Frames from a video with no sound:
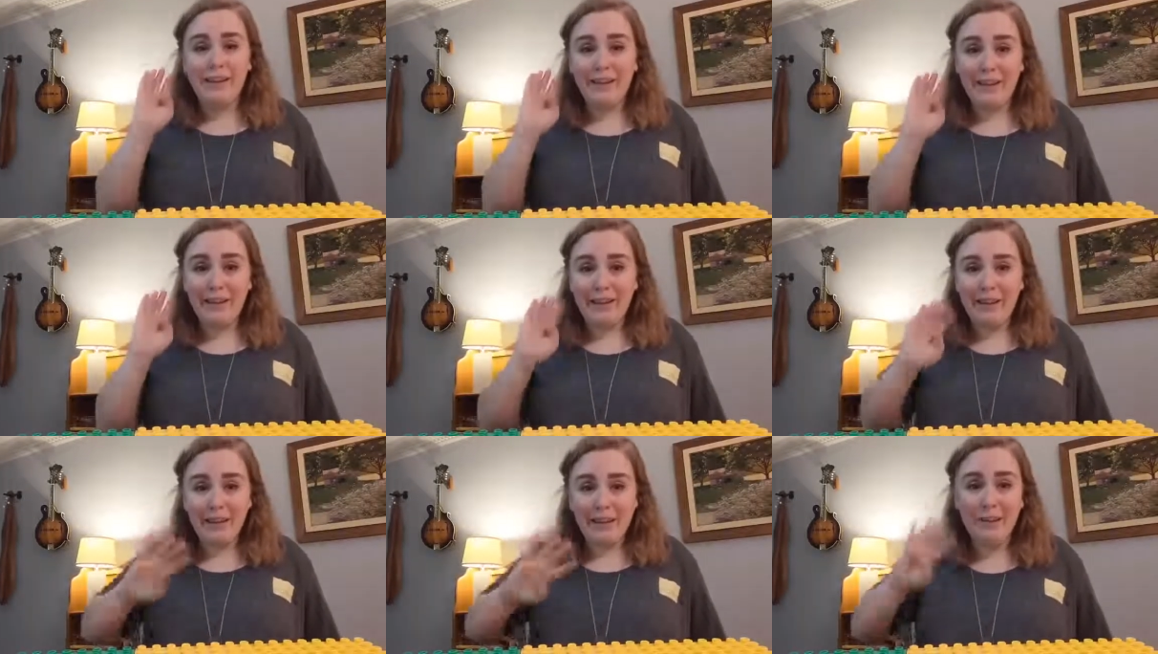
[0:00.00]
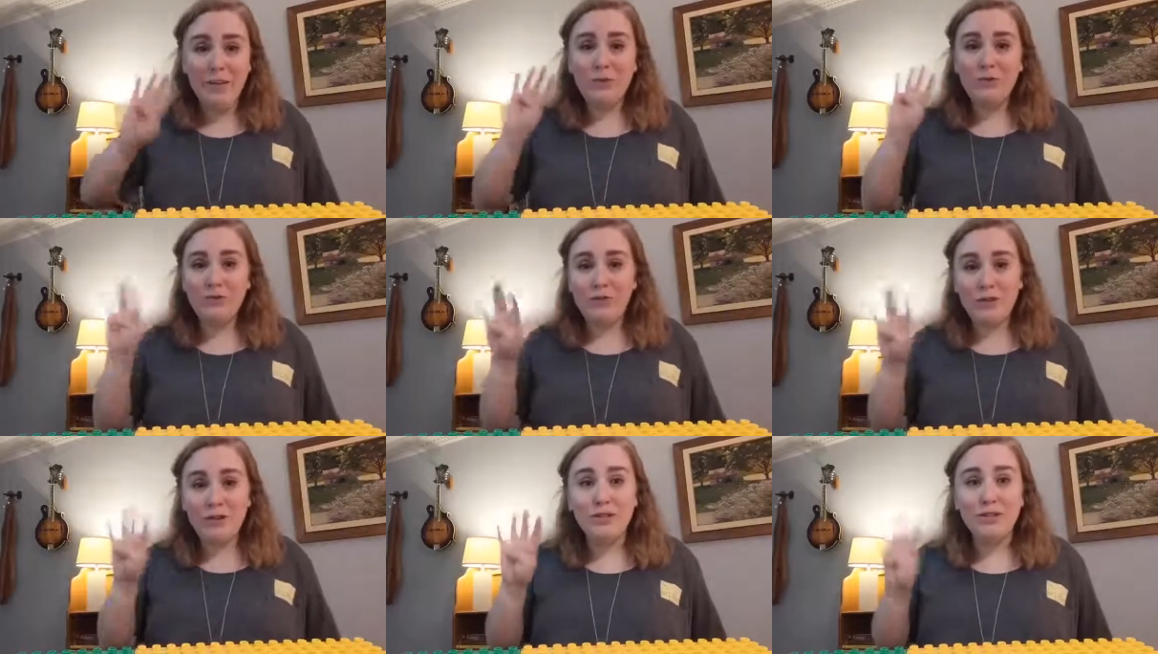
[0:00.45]
can
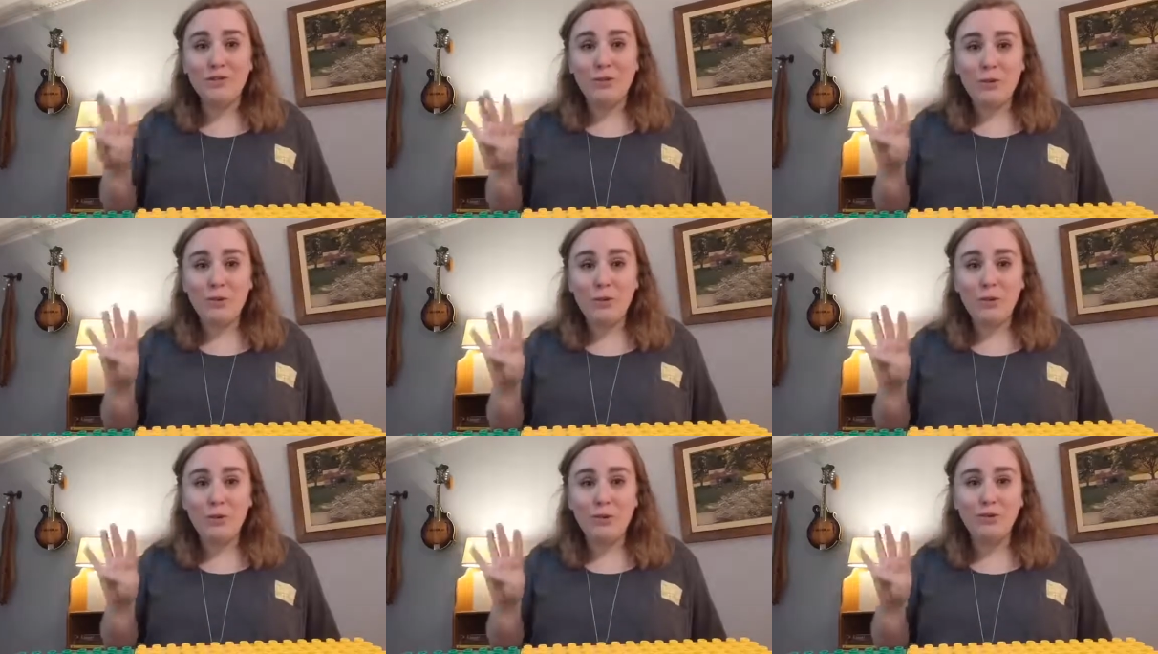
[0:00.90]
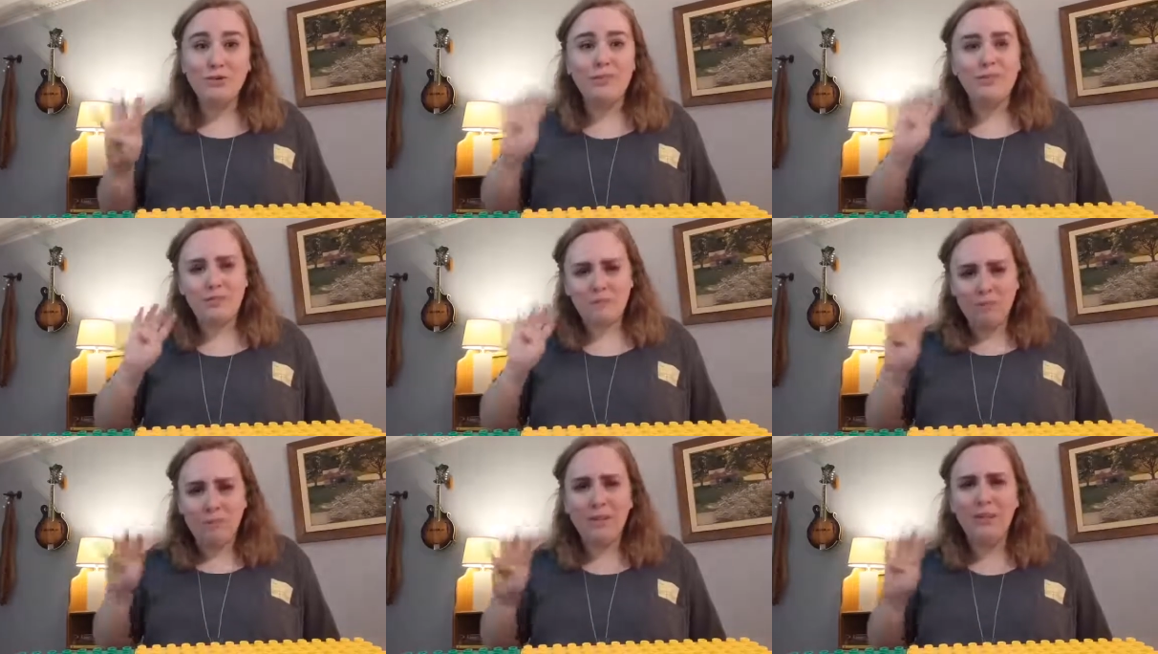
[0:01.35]
use just four chords,
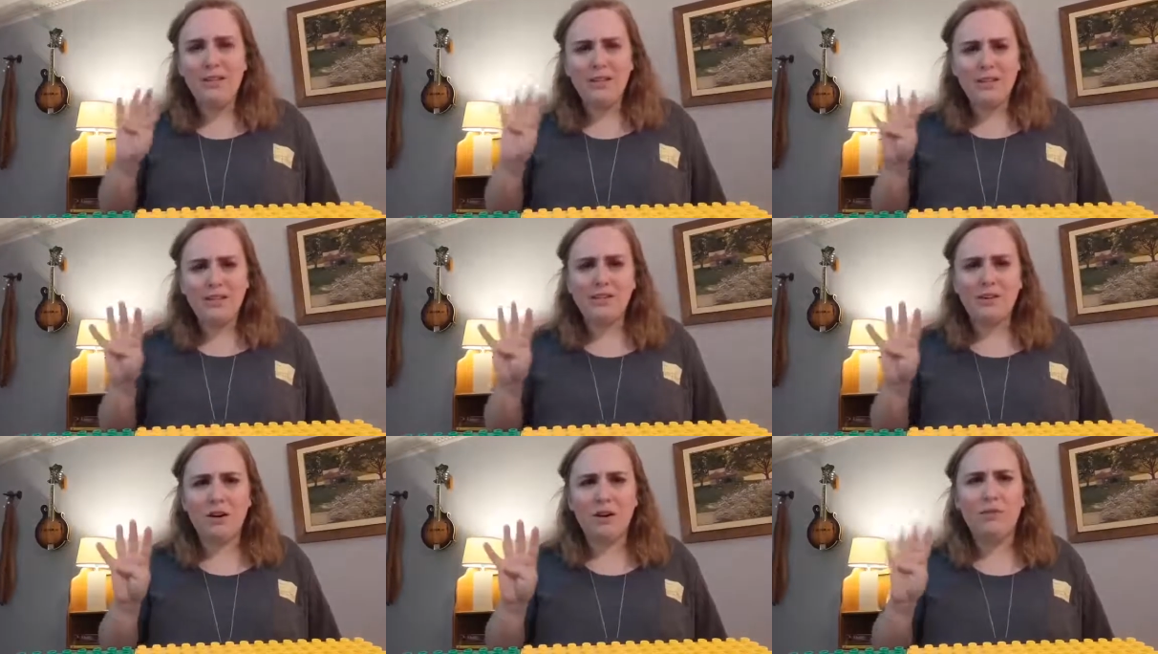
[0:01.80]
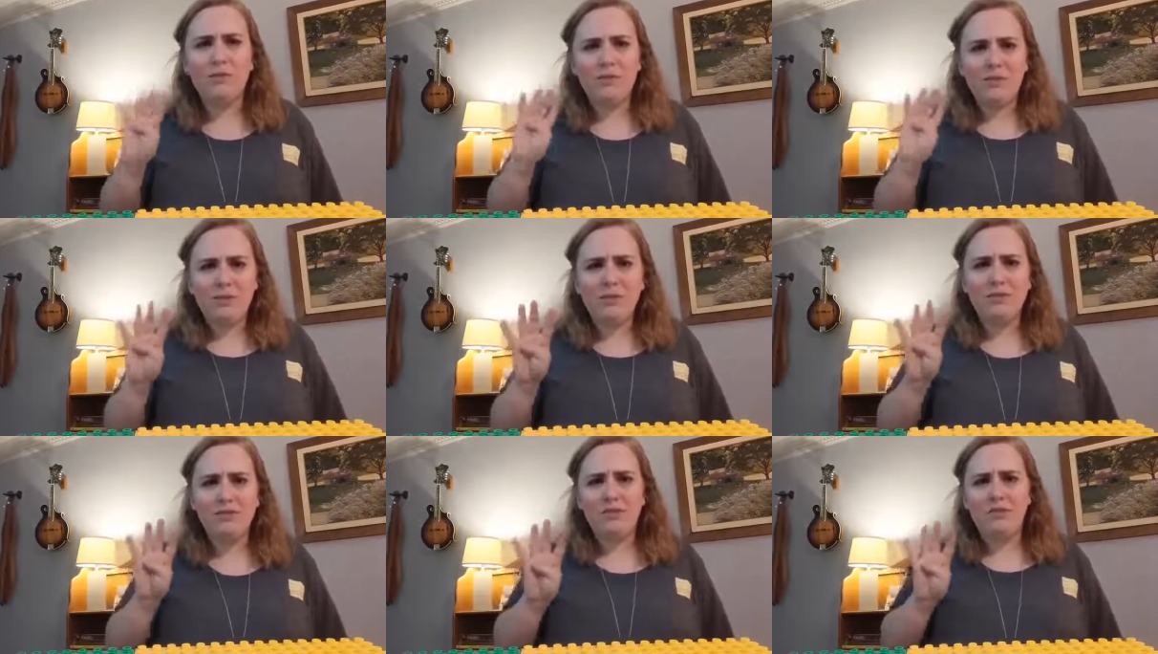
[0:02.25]
then we can start with
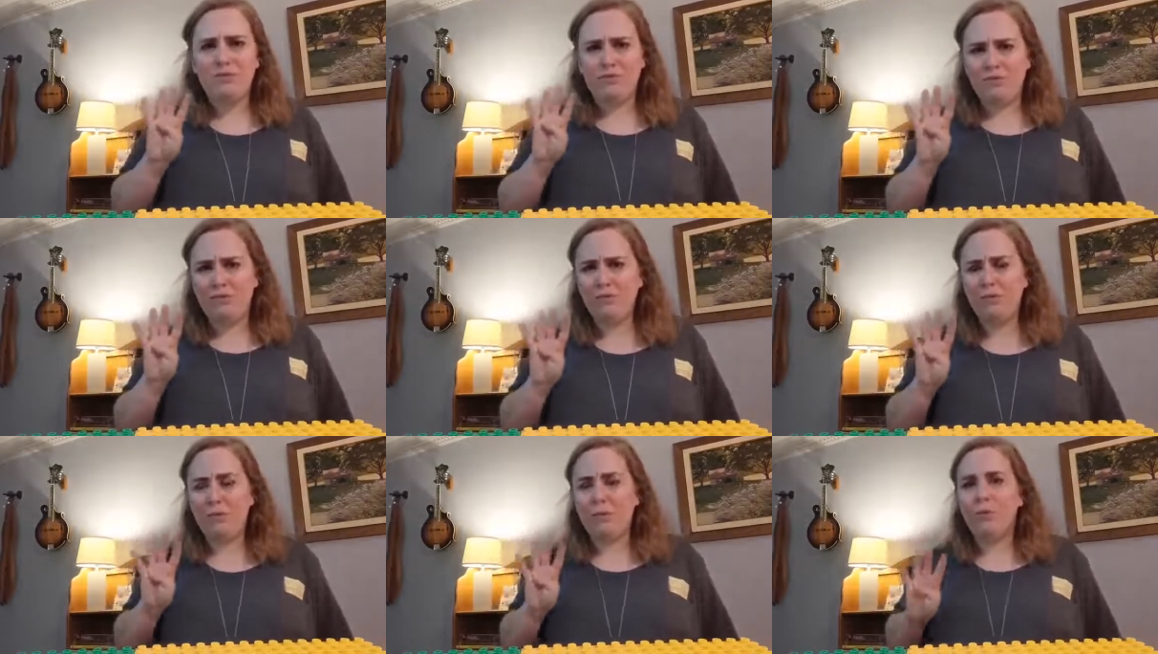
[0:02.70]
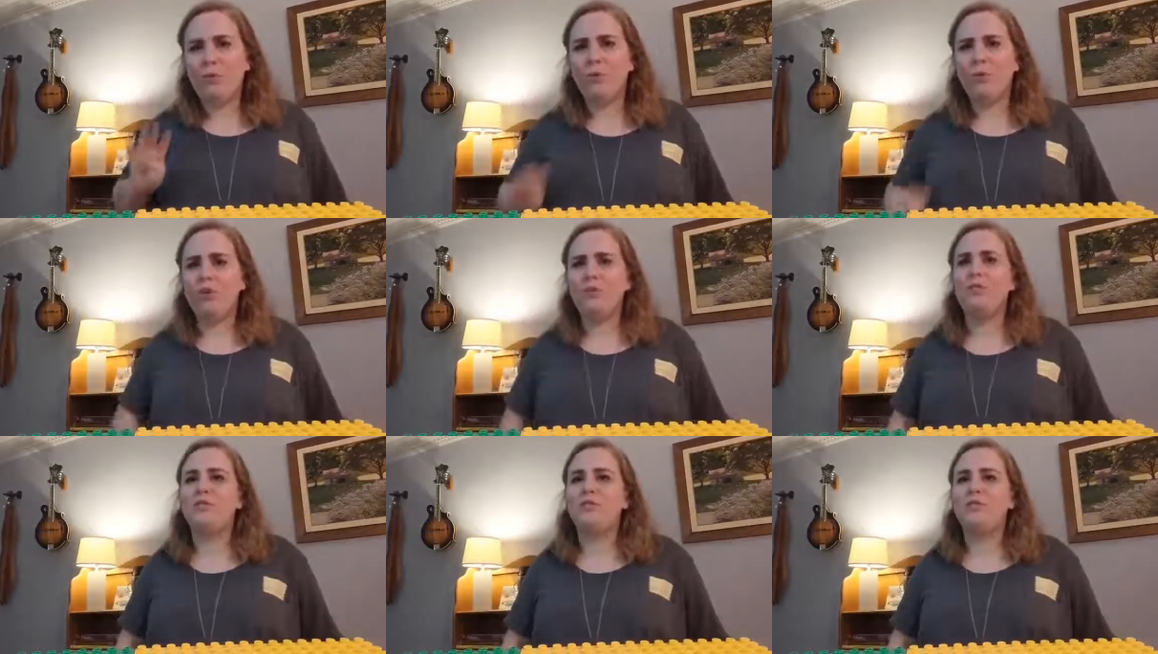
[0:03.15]
those four chords.